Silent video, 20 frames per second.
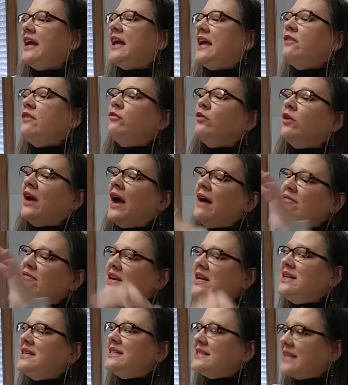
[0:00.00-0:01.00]
If we're
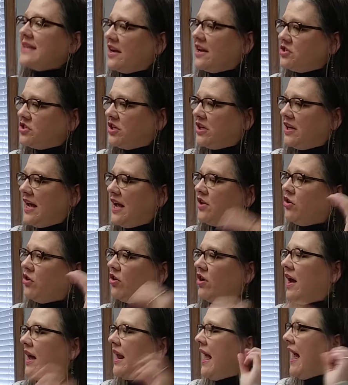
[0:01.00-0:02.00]
having a discussion and you're
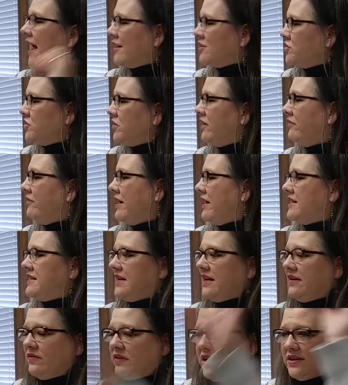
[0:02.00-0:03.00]
not actually ready to
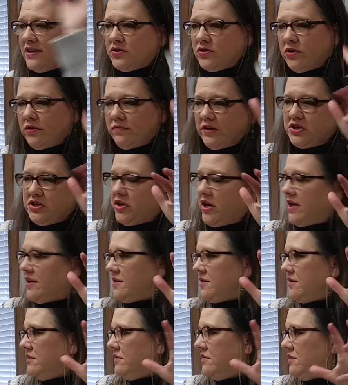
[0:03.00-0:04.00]
give an answer, don't raise your hand.
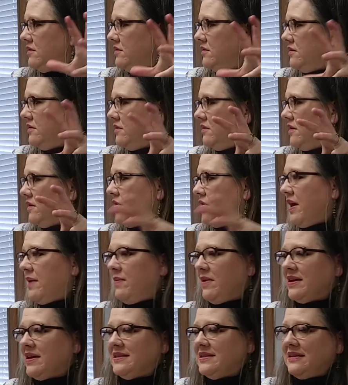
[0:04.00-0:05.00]
Okay,
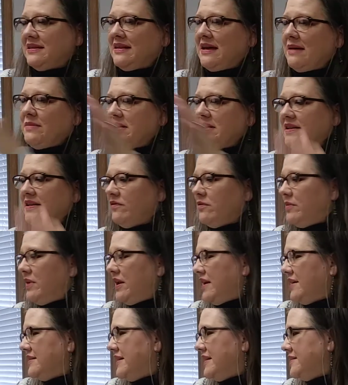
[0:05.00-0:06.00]
because then that means
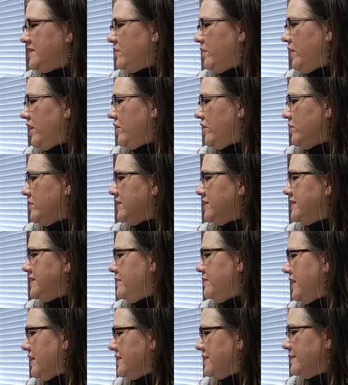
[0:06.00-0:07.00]
everybody else has to wait on you and
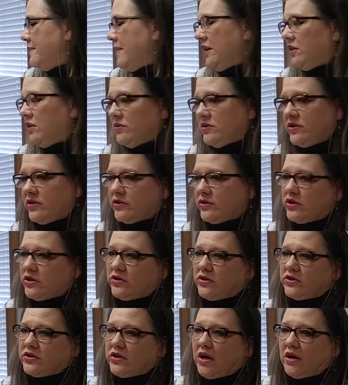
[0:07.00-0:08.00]
somebody else might lose their turn
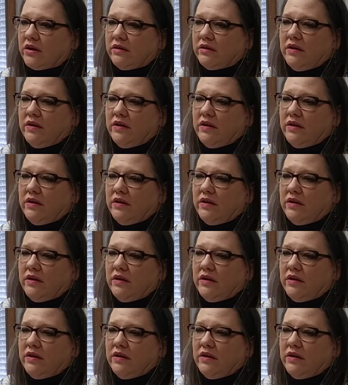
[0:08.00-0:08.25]
to talk.